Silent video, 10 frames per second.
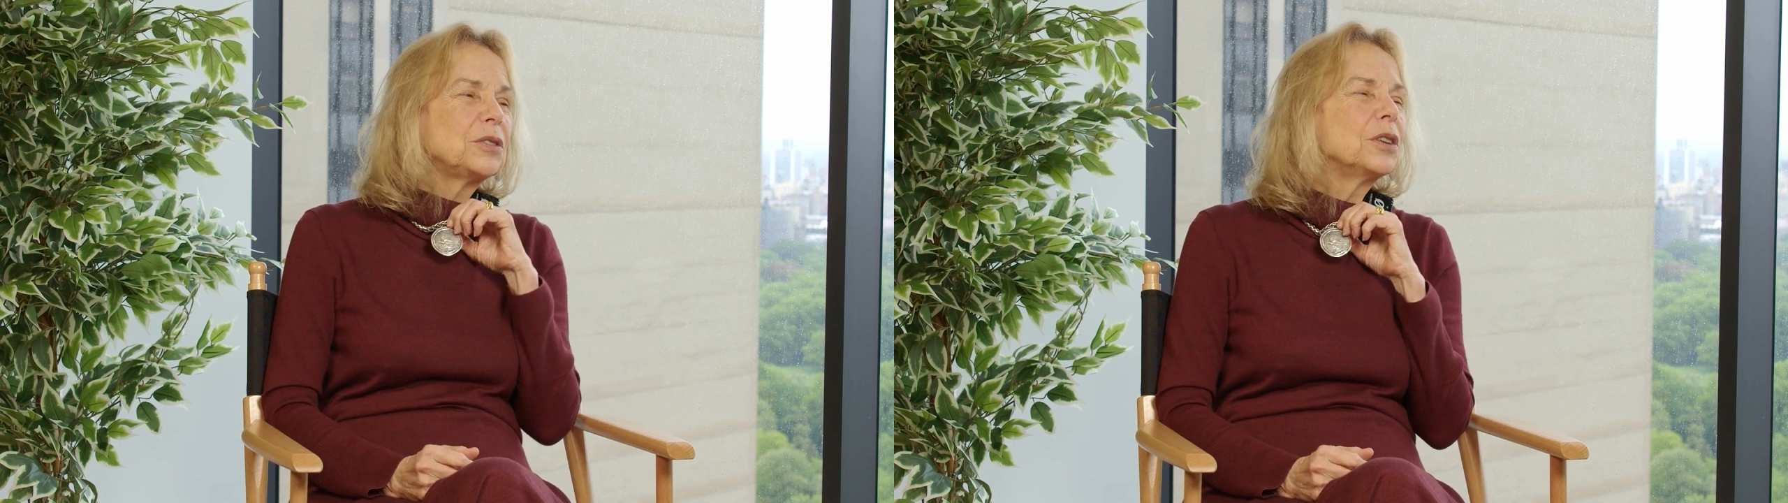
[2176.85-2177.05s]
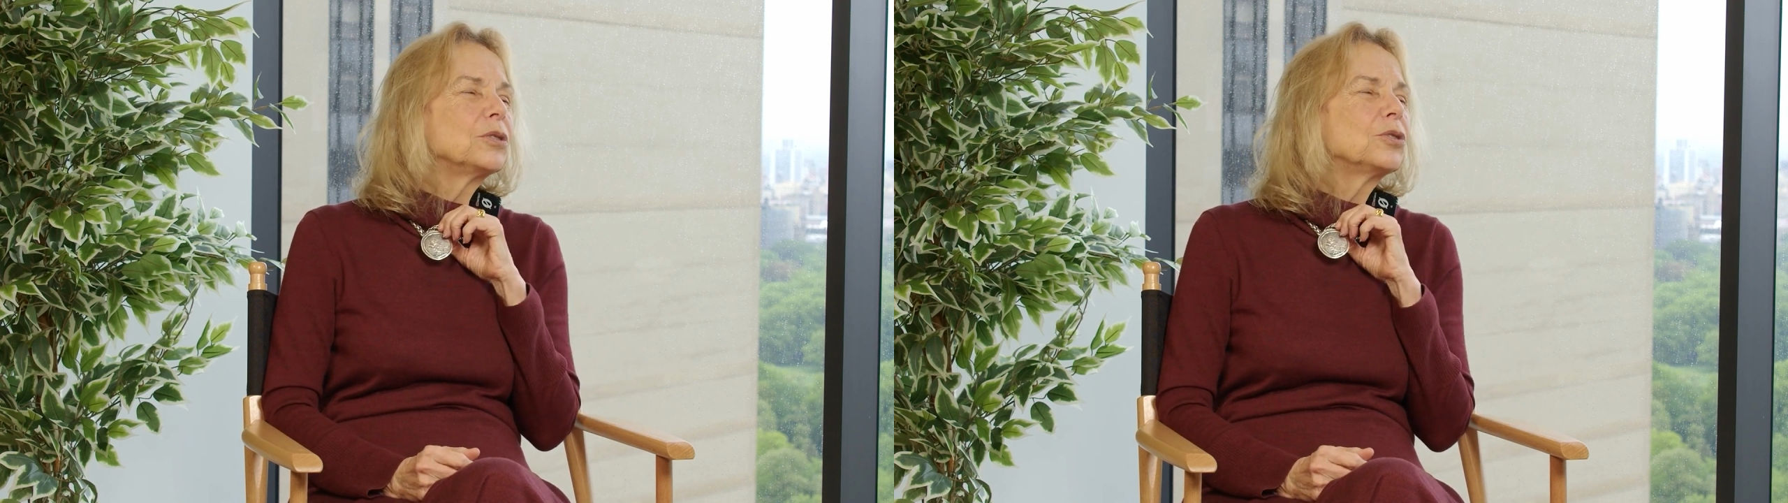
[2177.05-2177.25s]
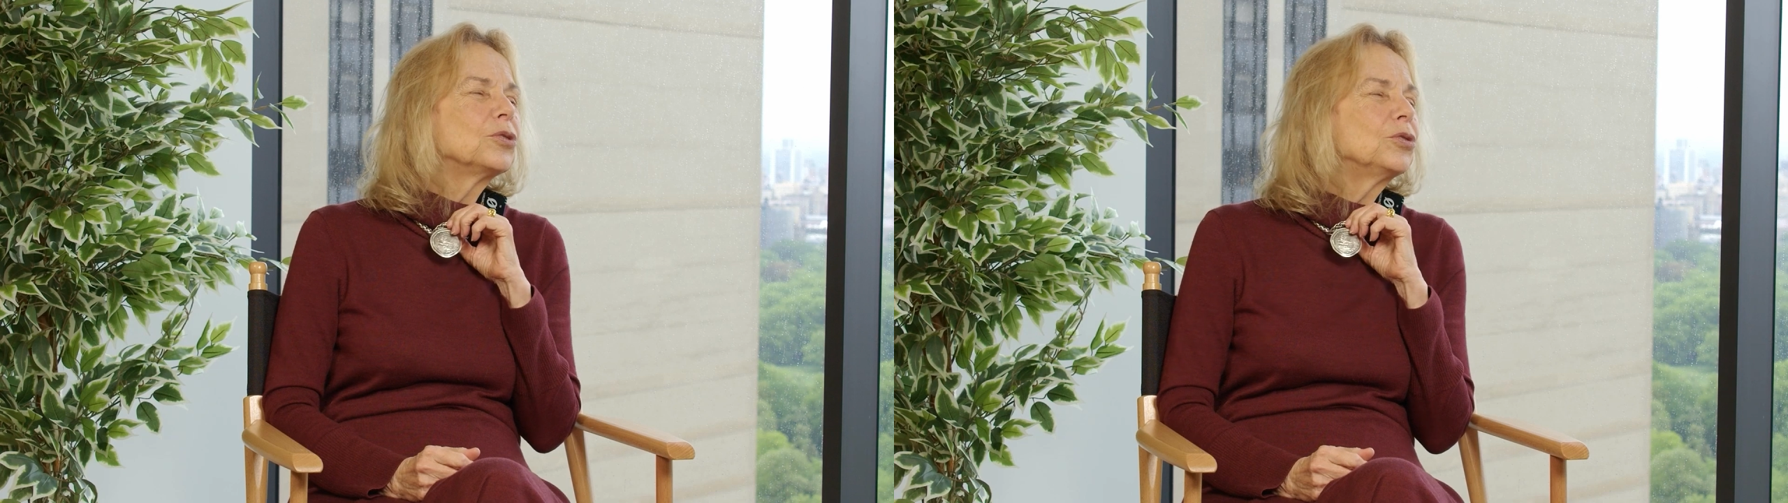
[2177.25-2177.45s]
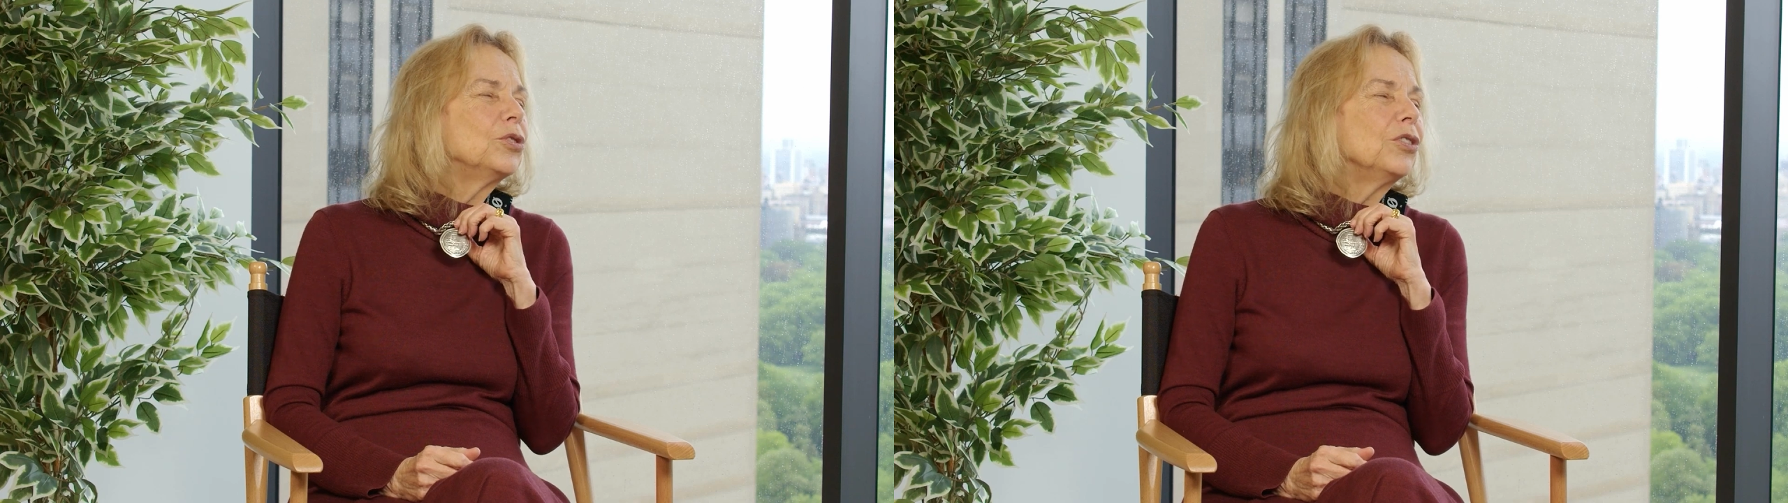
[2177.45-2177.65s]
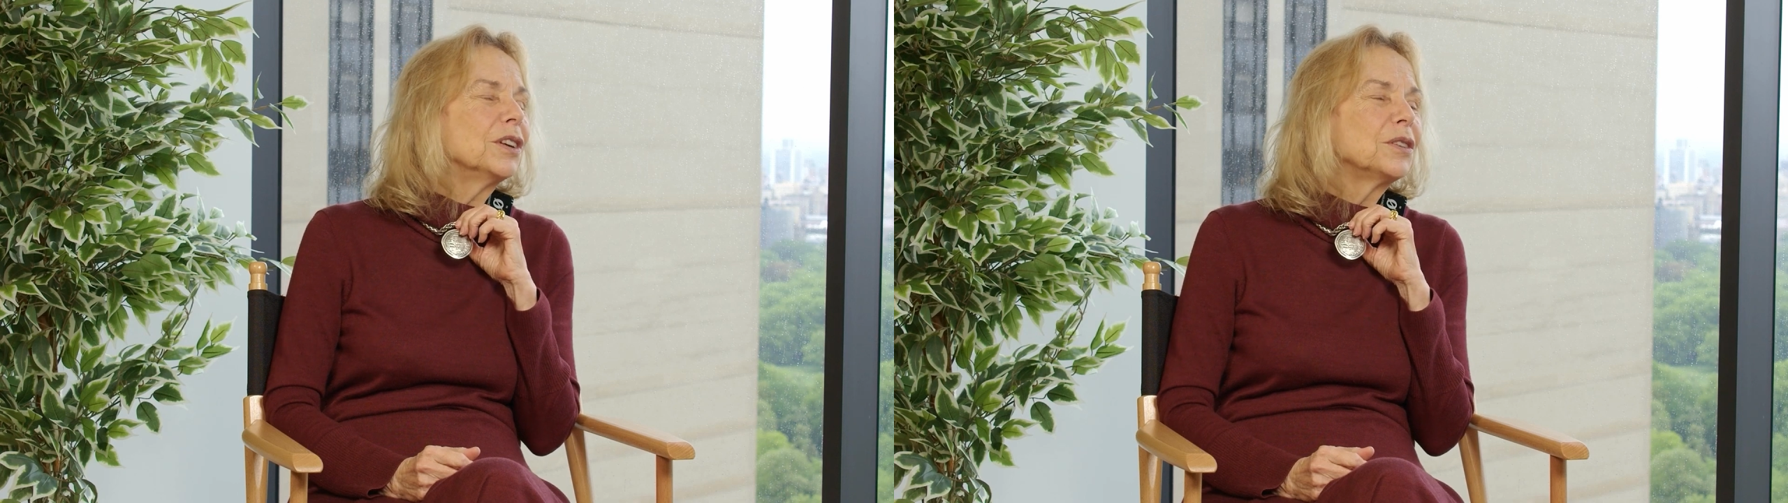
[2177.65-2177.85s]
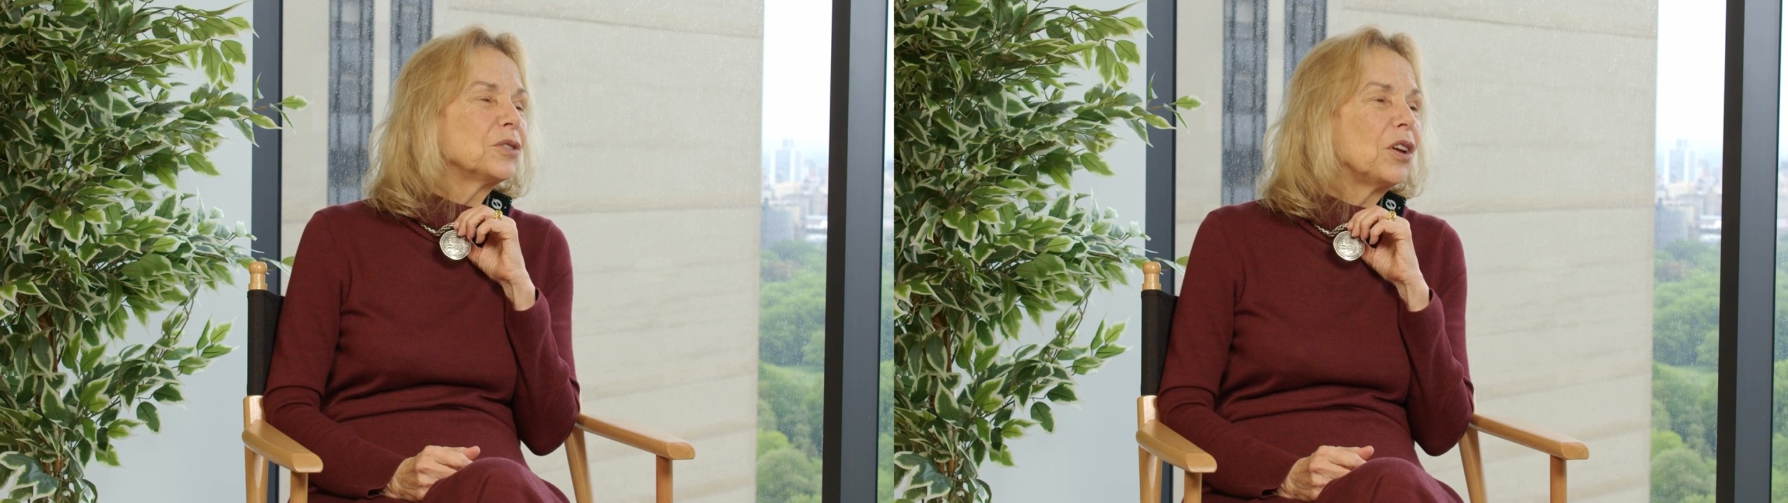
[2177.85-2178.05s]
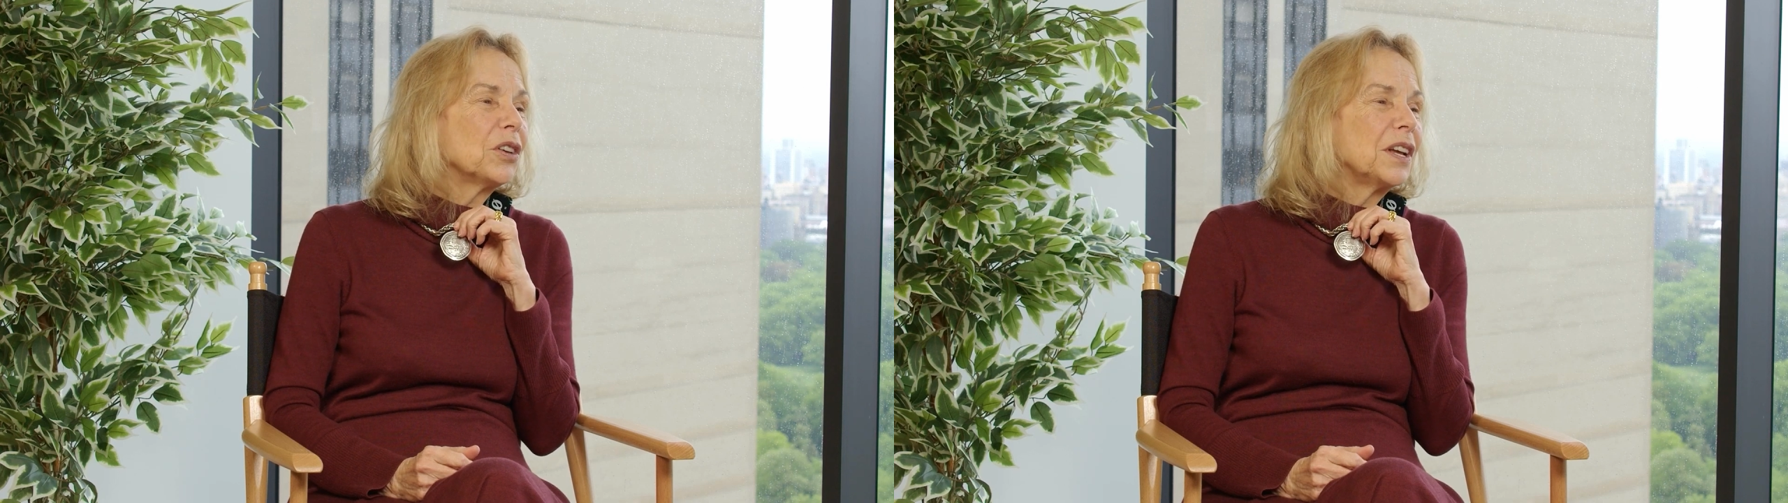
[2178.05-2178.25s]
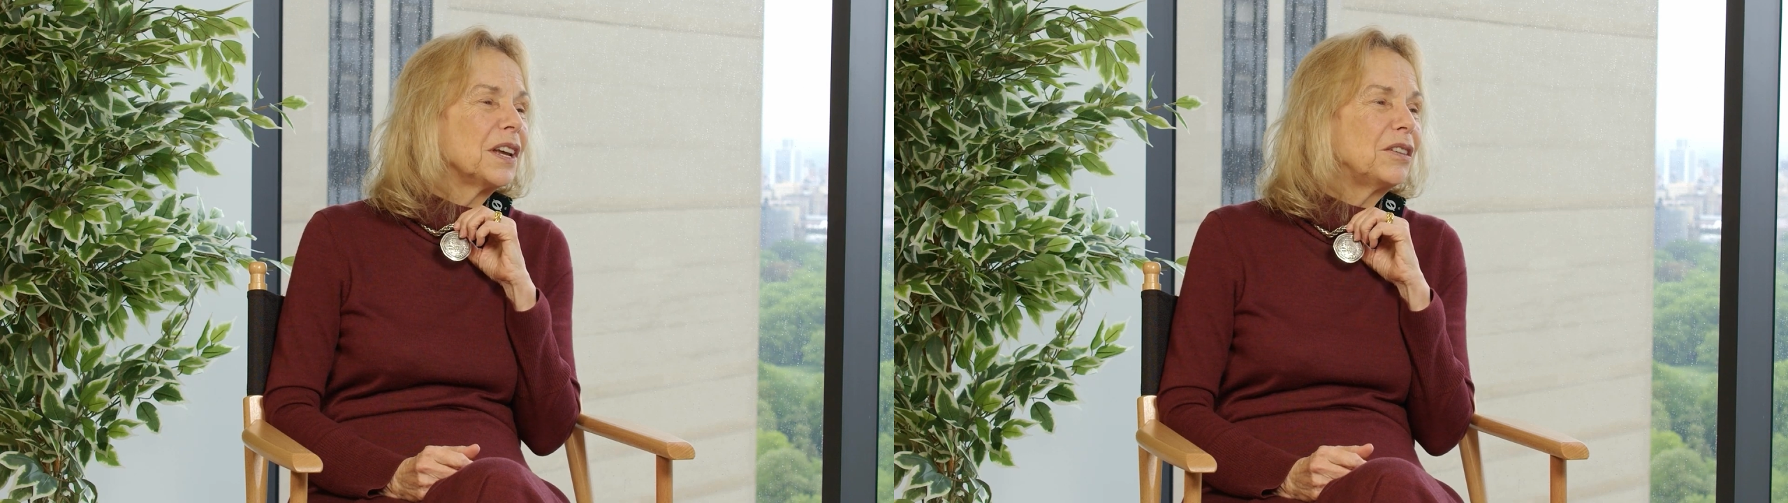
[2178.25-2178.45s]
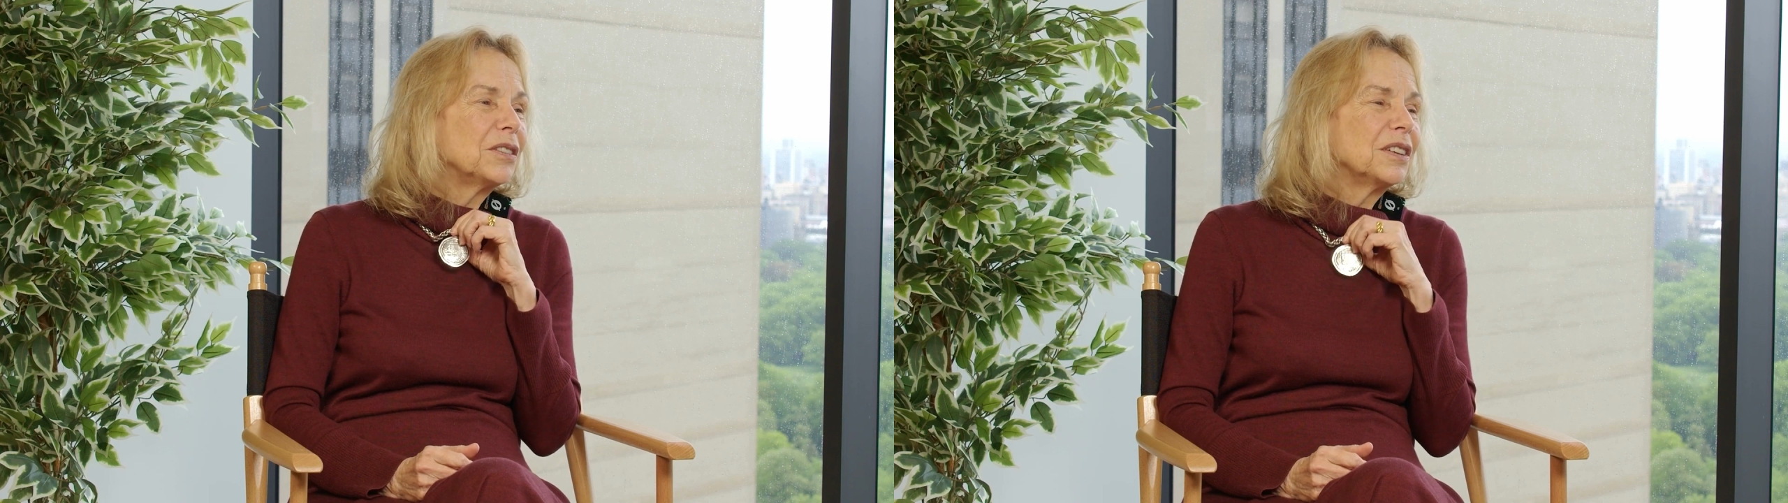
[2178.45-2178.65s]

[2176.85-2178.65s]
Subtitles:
historic as all get out,